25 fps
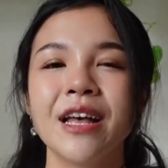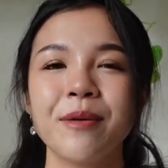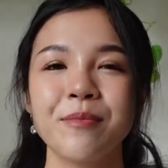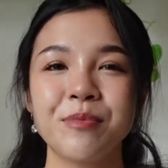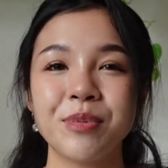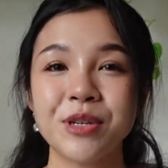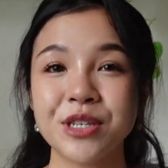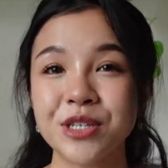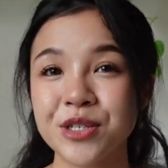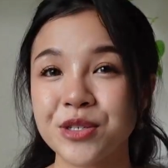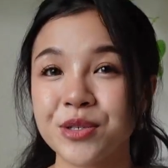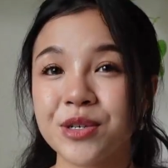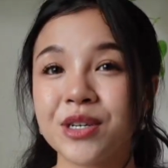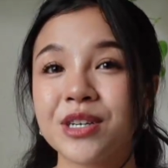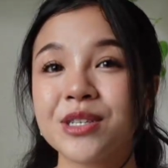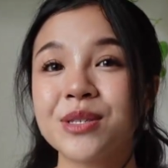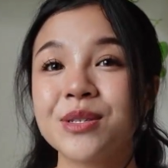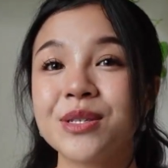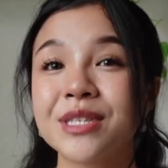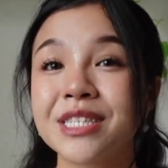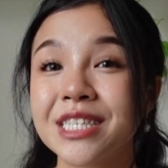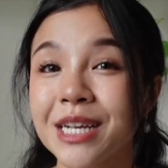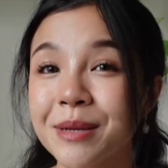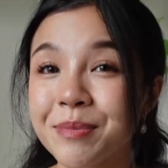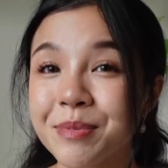Be sure
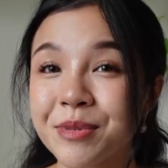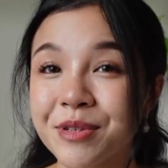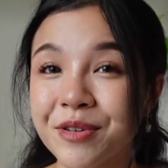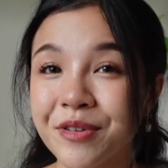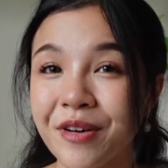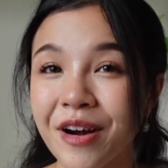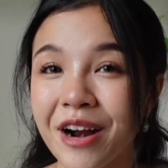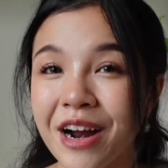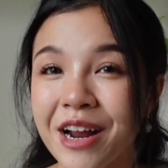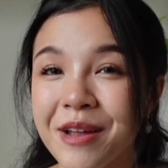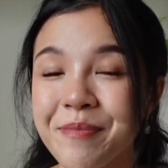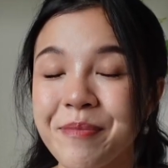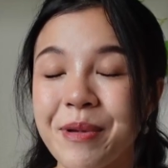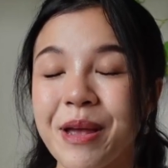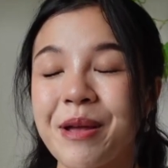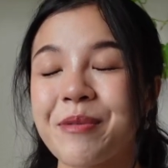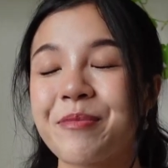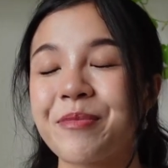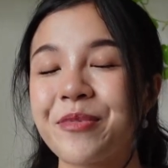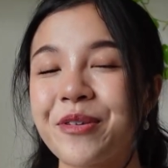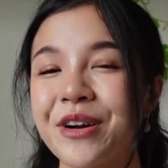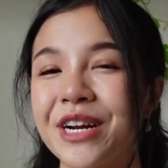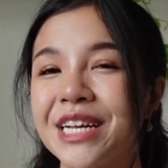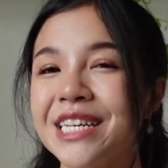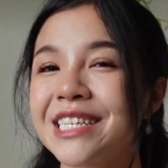to subscribe
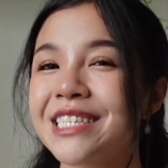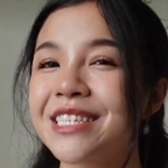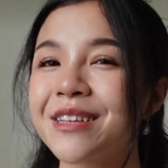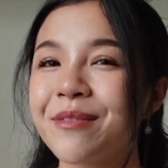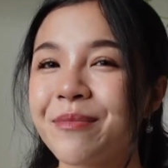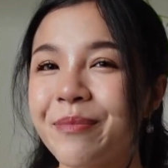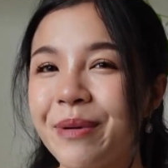and press the